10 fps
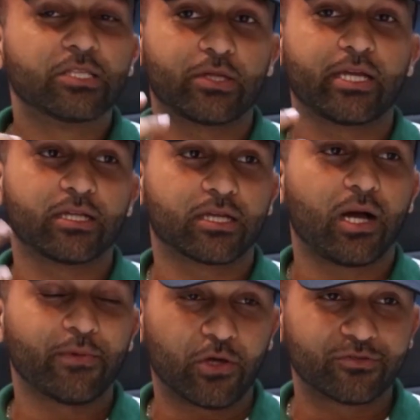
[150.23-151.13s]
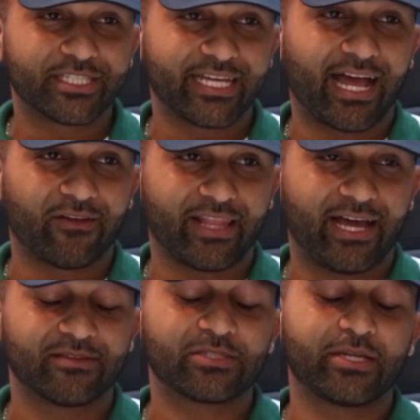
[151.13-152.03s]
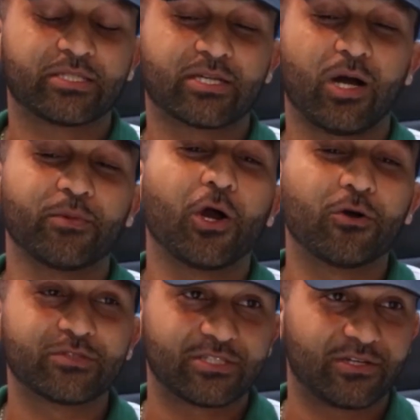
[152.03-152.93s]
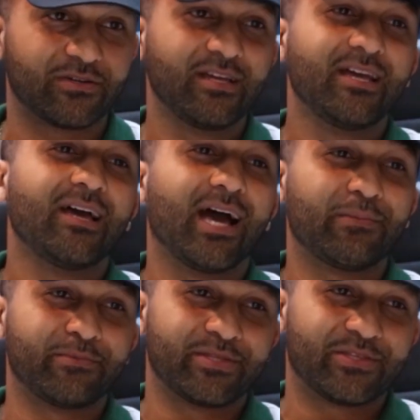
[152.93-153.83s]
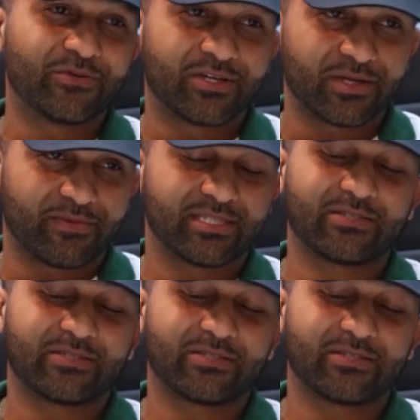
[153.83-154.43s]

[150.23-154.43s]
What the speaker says: So they couldn't call me "Oh shit" out loud. So they used to call me Oso up in Bethune-Cookman.